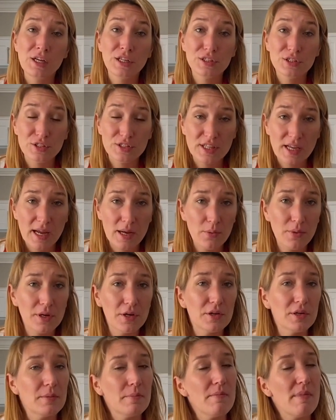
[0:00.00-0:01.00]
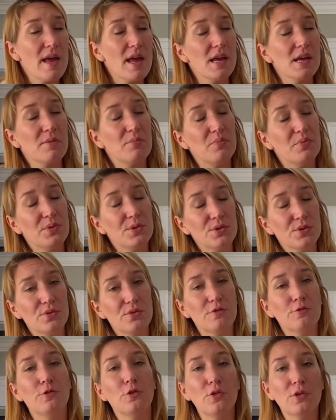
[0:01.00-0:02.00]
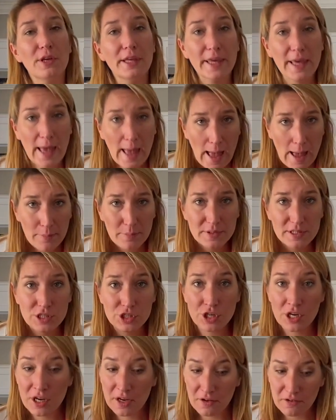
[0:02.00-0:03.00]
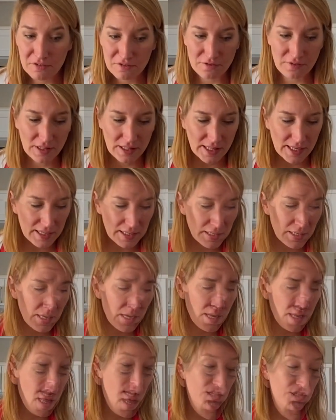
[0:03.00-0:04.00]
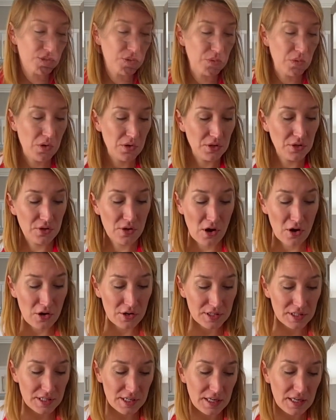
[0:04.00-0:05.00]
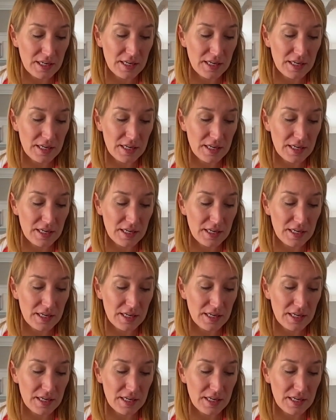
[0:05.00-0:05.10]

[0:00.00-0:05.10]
Today we're gonna make beautiful cabbage filling. So what you're gonna need